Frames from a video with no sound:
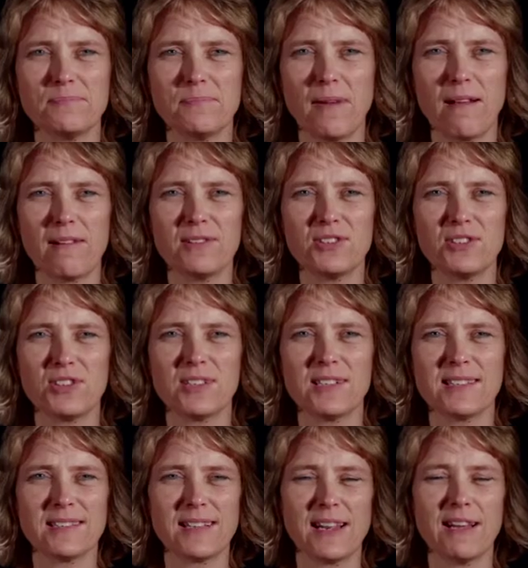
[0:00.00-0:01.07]
Marriage
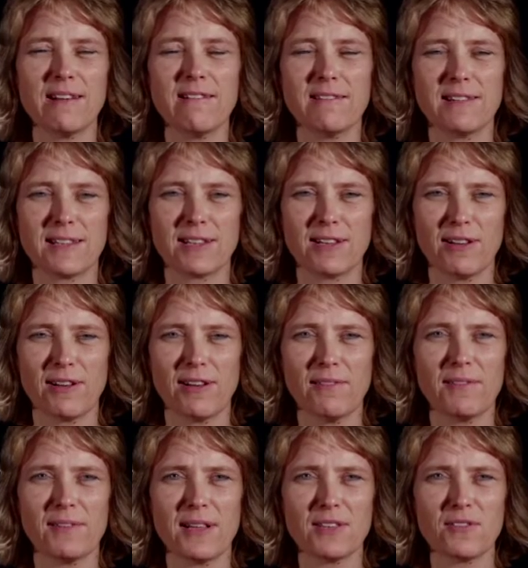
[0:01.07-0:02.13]
is a learning curve,
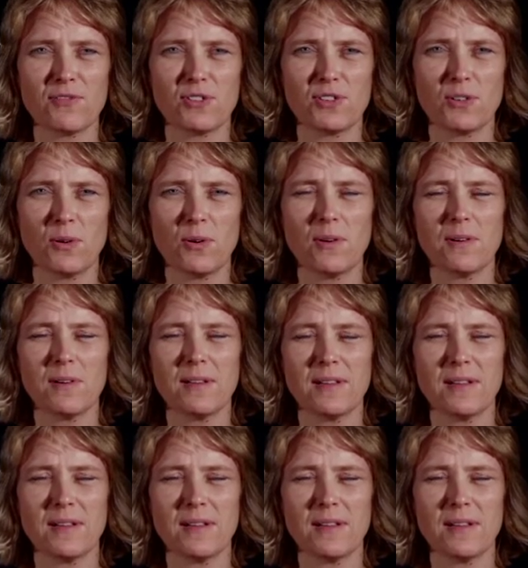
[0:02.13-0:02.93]
that's for sure.